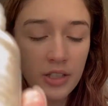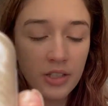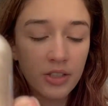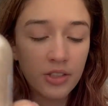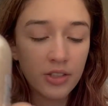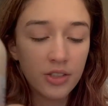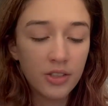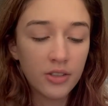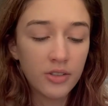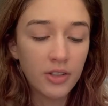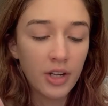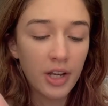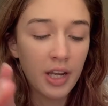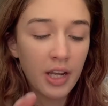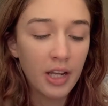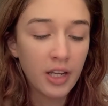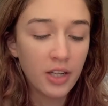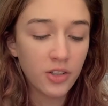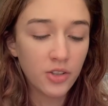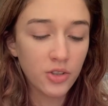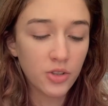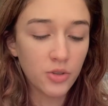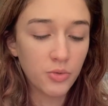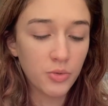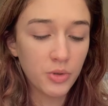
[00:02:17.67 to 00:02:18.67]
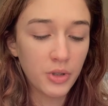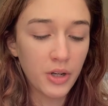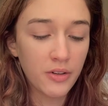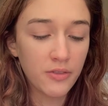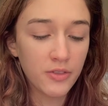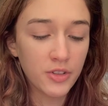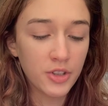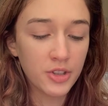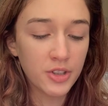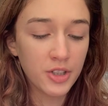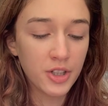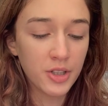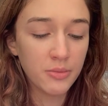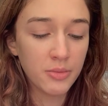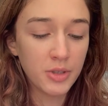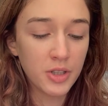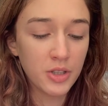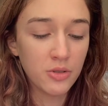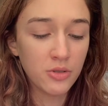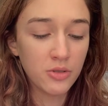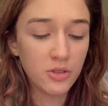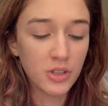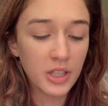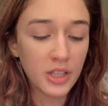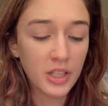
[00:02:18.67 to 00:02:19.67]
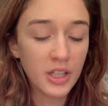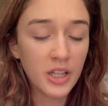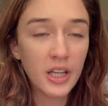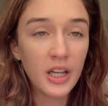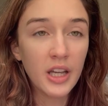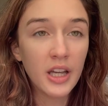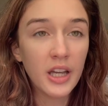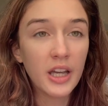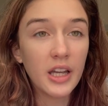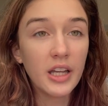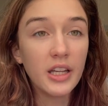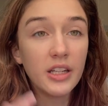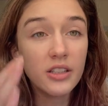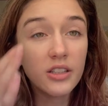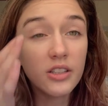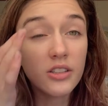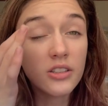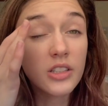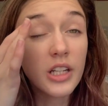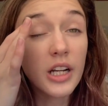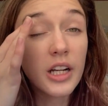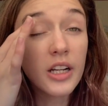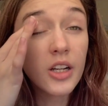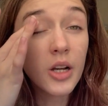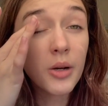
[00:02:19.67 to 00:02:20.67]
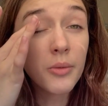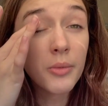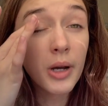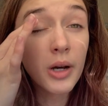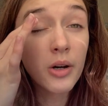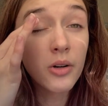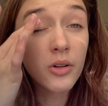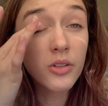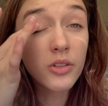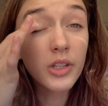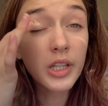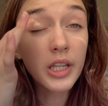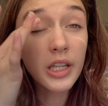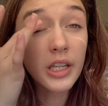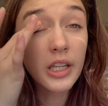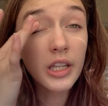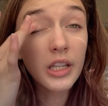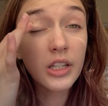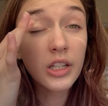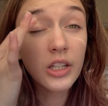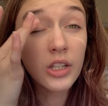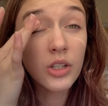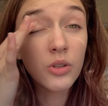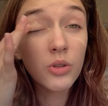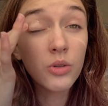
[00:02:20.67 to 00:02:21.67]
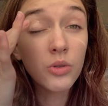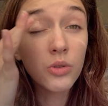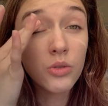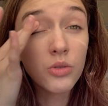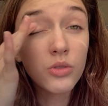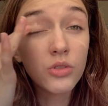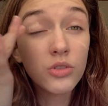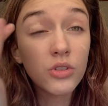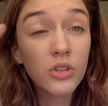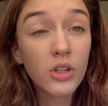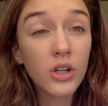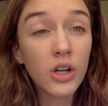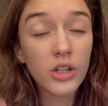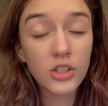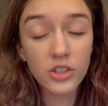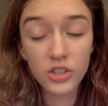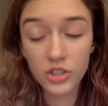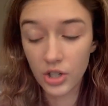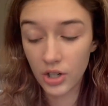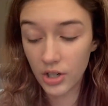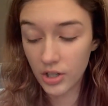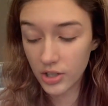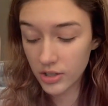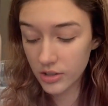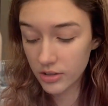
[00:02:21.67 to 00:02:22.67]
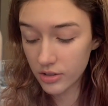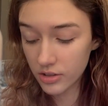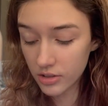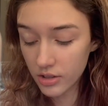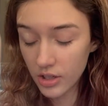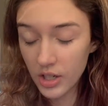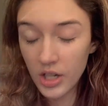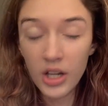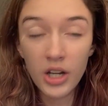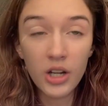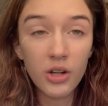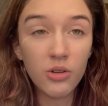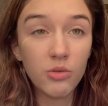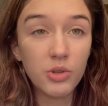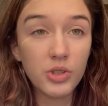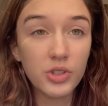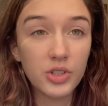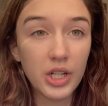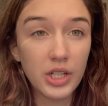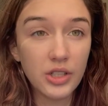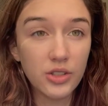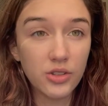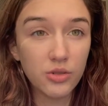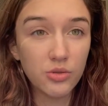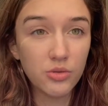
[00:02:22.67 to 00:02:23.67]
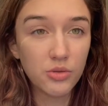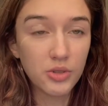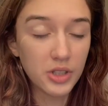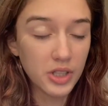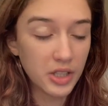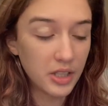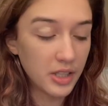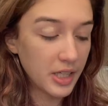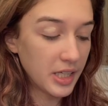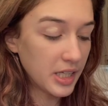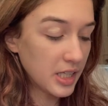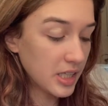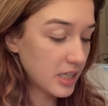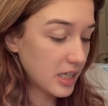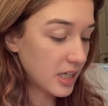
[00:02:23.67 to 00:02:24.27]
your hand or whatever you're going to be using, it does not come out like in huge chunks, which I do really like.